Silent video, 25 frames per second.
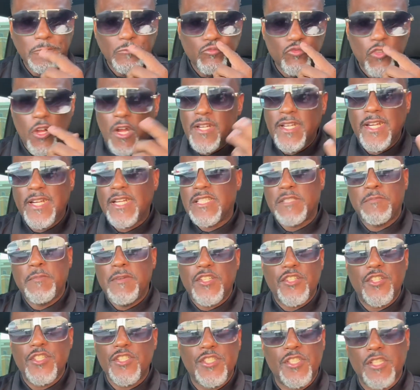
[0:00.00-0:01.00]
The only thing that's
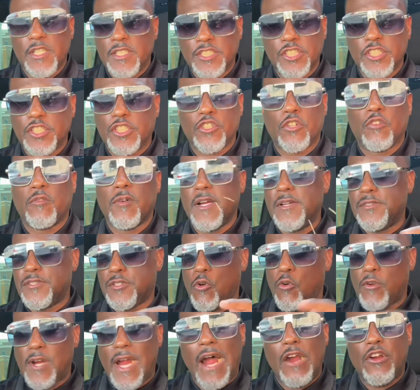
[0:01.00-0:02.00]
missing is just the crisp
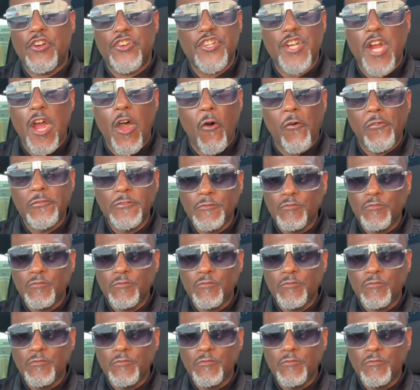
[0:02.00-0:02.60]
on the outer shell.